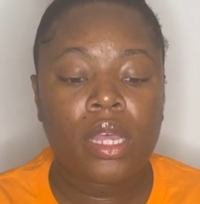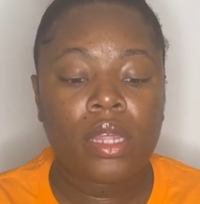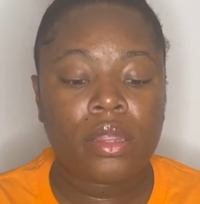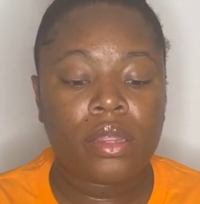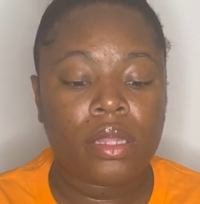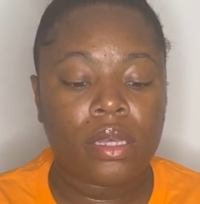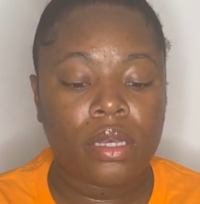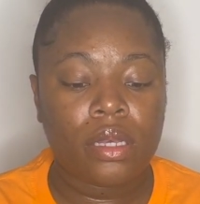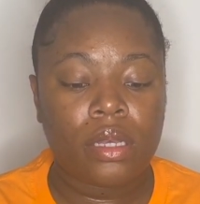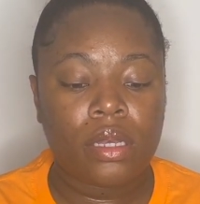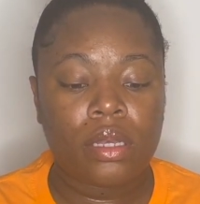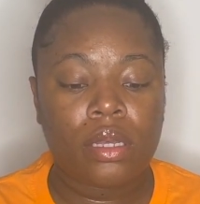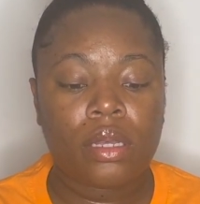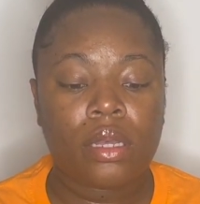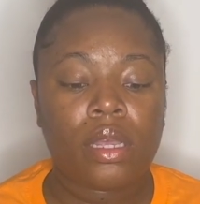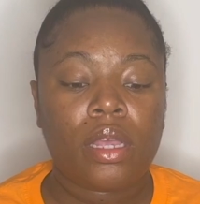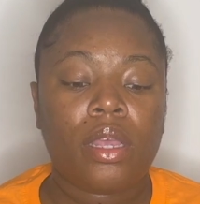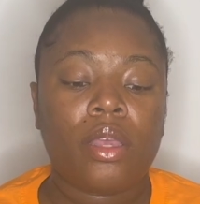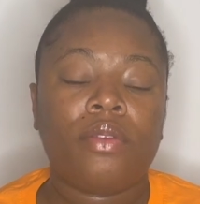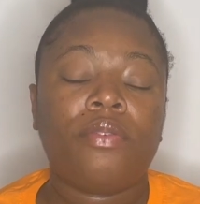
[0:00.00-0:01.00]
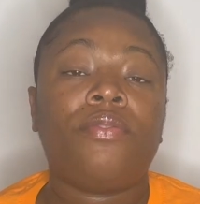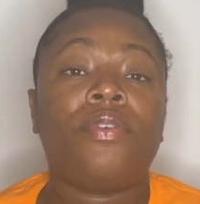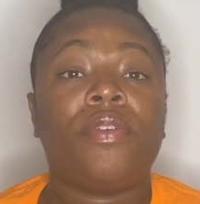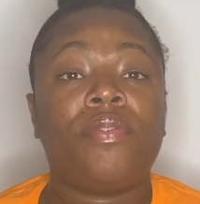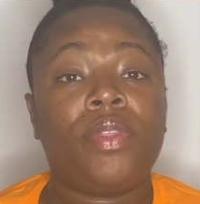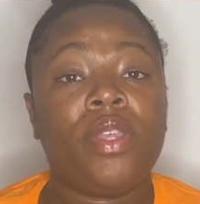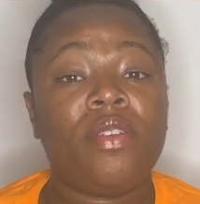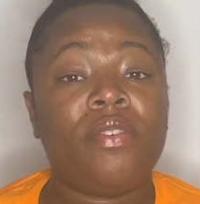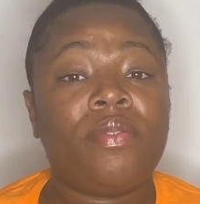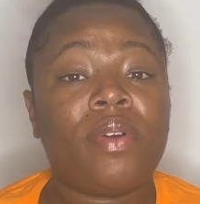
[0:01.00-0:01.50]
The
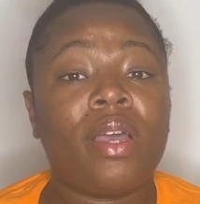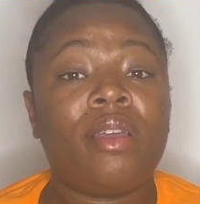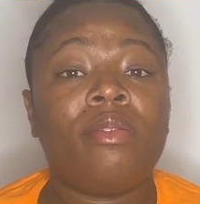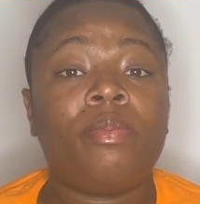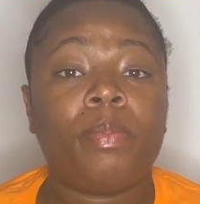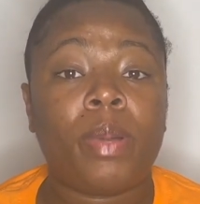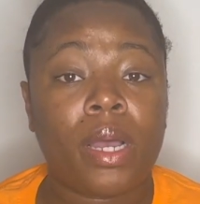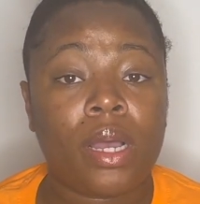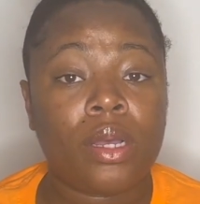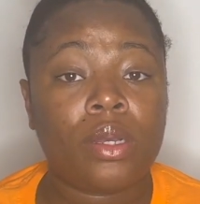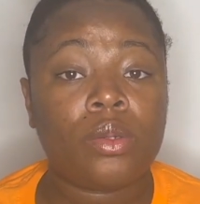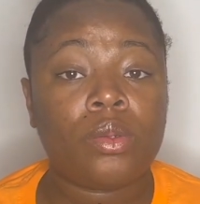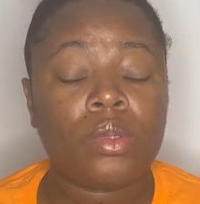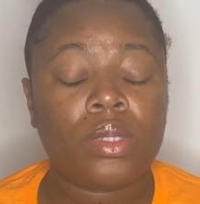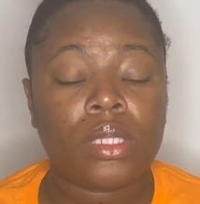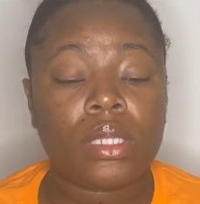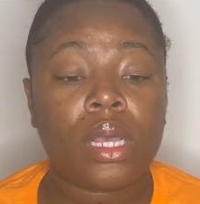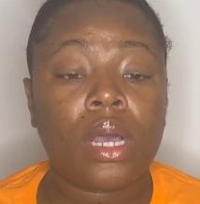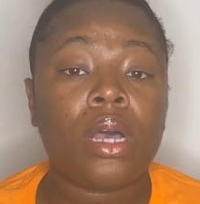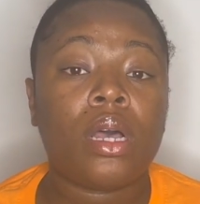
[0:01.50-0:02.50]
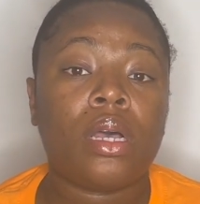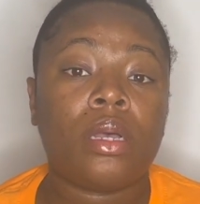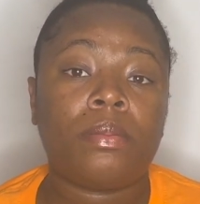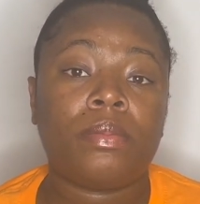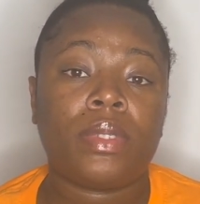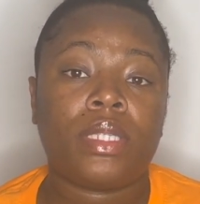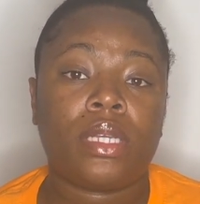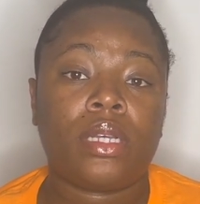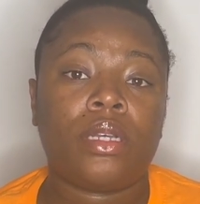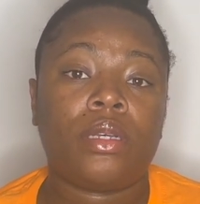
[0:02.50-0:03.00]
55 pounds
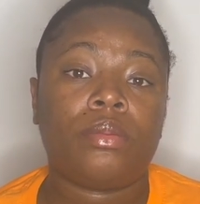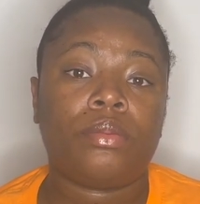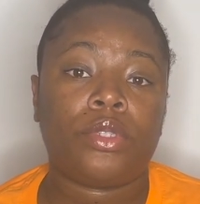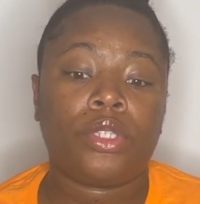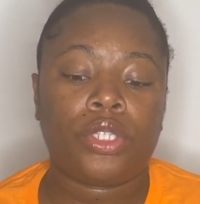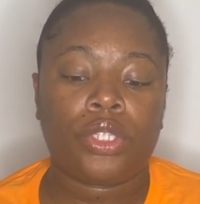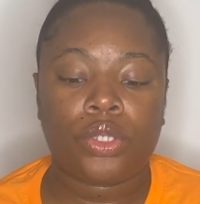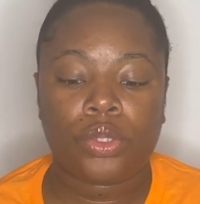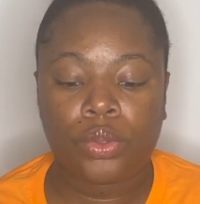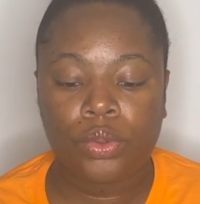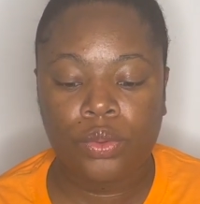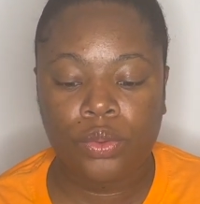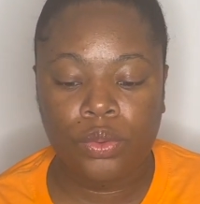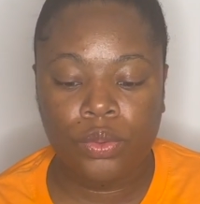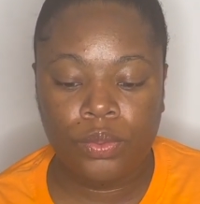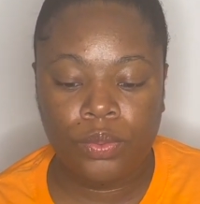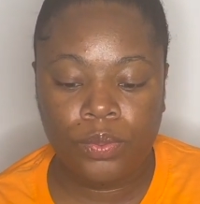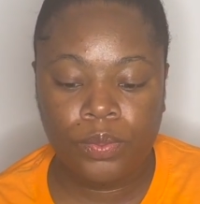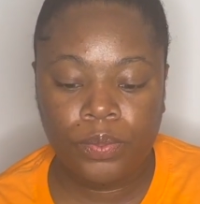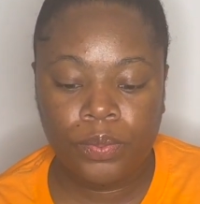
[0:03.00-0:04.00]
comes up to